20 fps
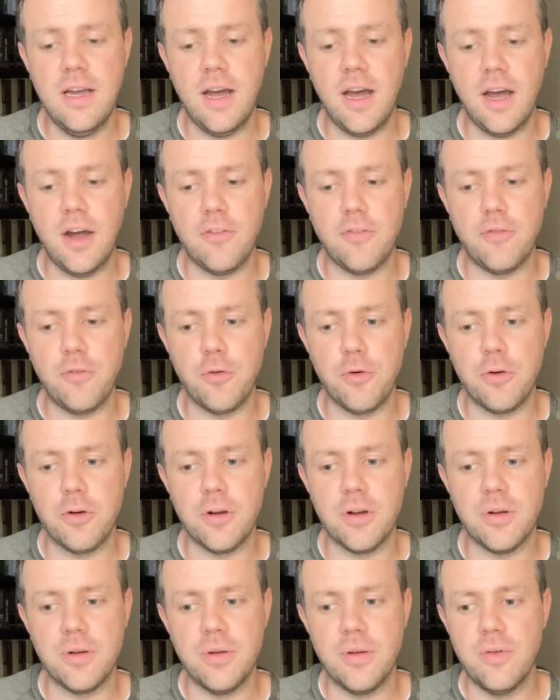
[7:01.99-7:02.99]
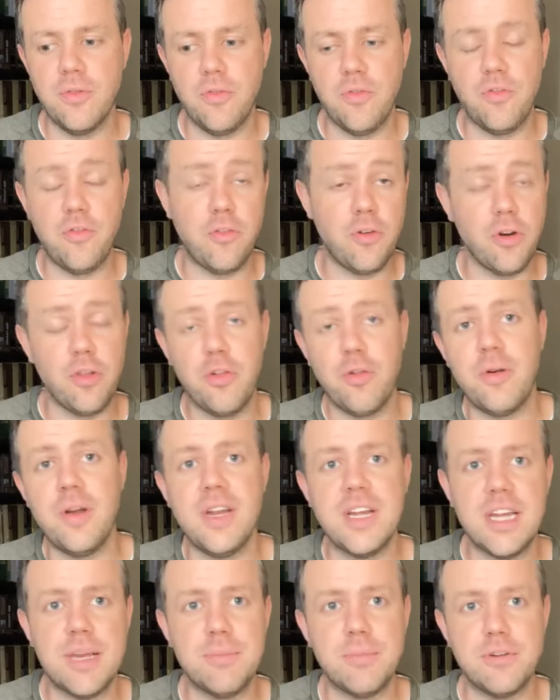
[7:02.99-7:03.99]
for
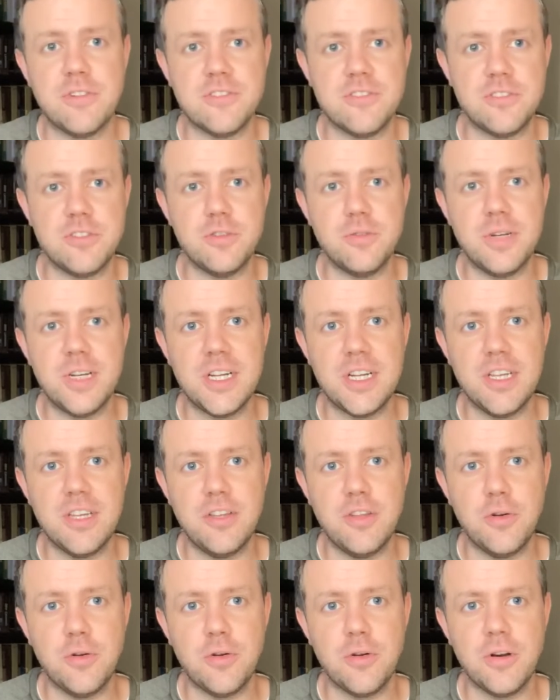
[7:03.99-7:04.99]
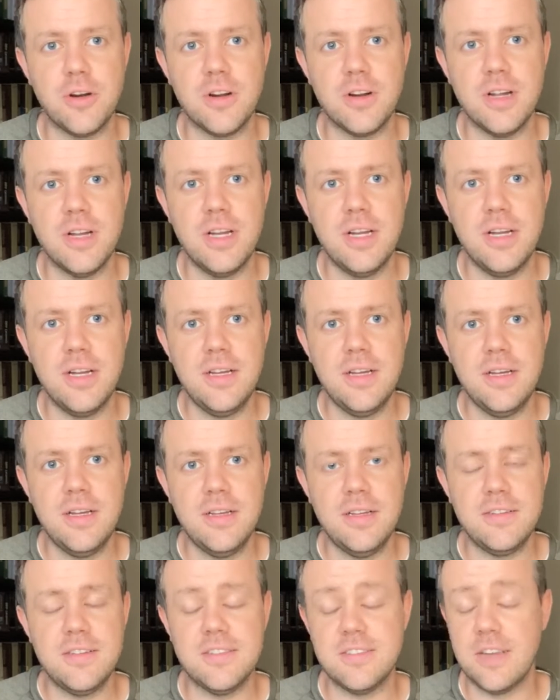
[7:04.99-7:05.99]
furthering and pursuing your
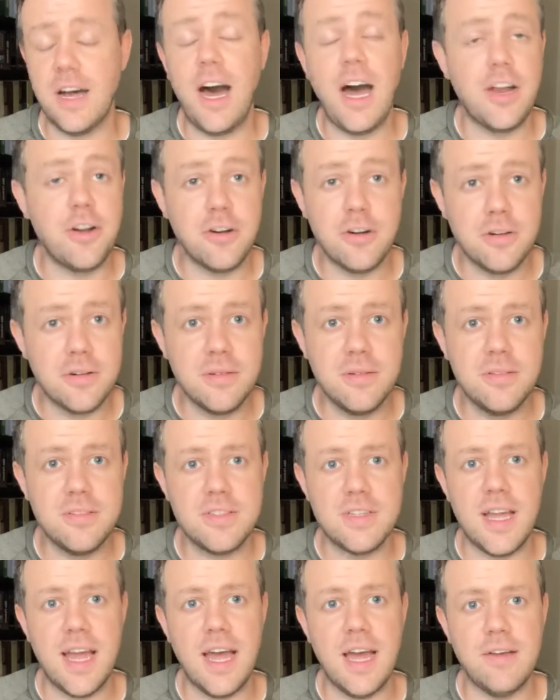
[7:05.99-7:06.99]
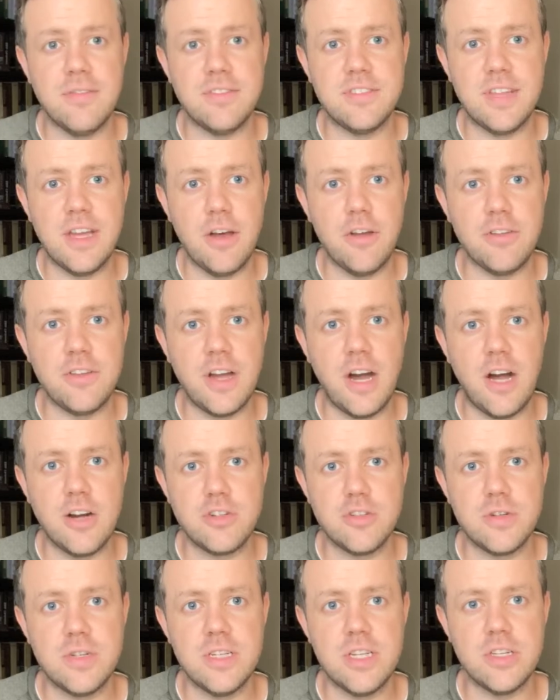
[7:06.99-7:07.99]
desire to have sound
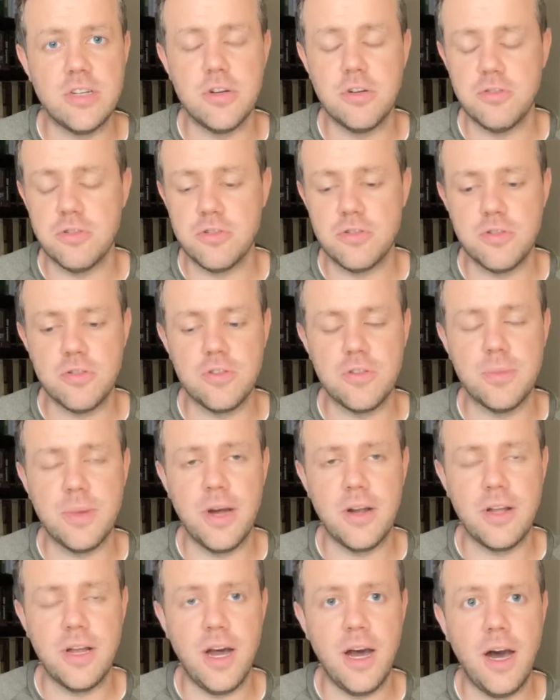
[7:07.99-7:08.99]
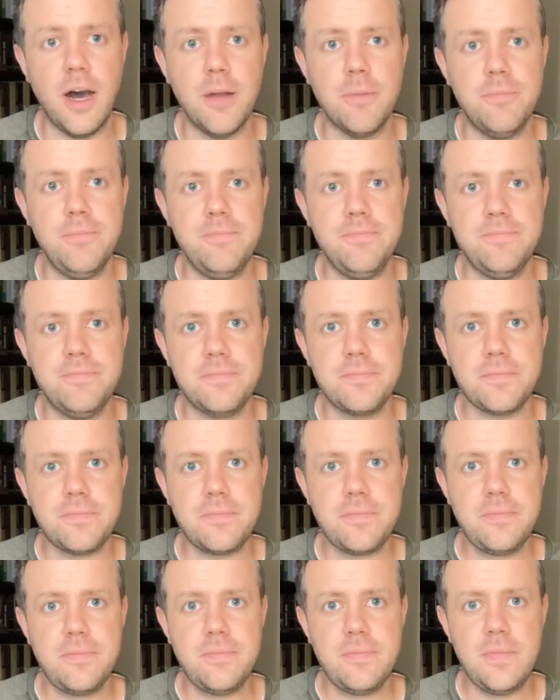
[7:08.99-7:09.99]
doctrine and know the truth about God.
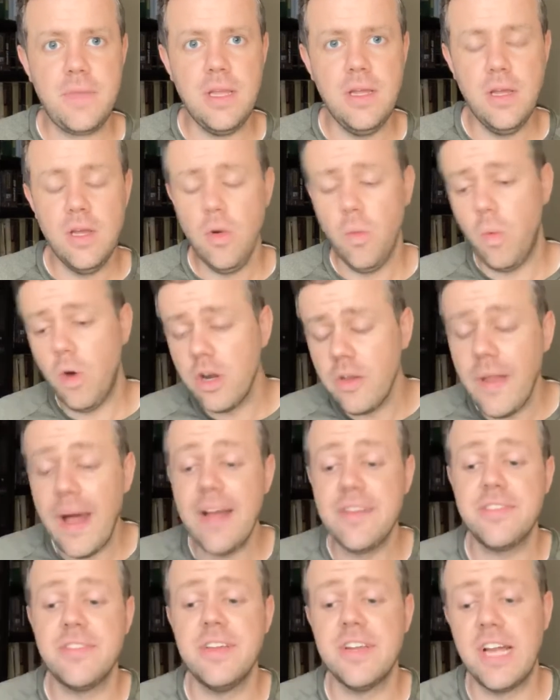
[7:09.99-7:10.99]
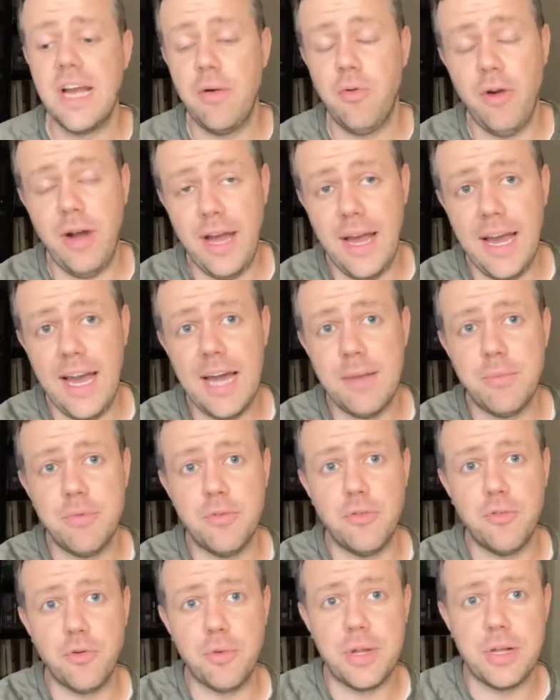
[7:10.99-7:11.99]
One last thing I will add
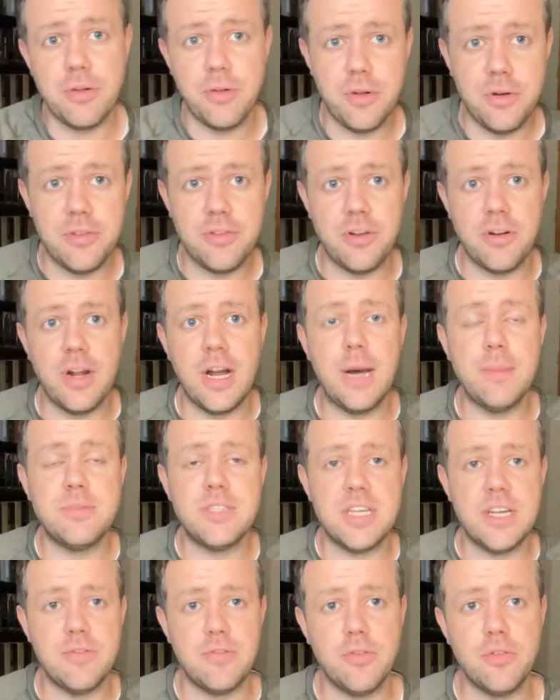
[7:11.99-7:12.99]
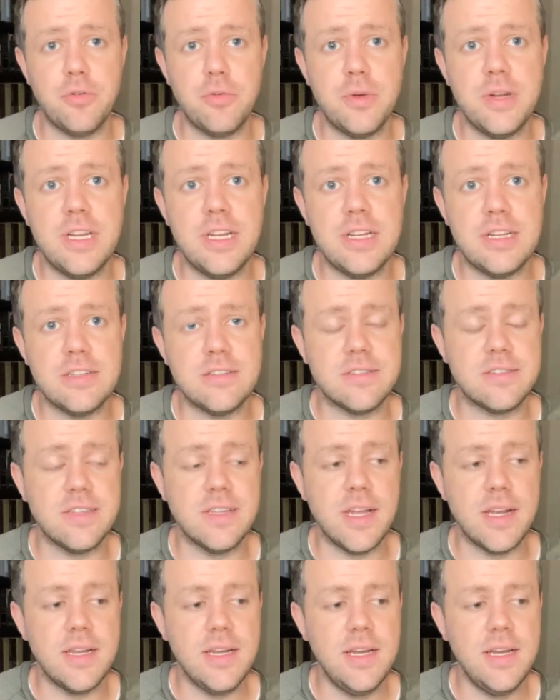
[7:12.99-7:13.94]
before we close our update for the week is that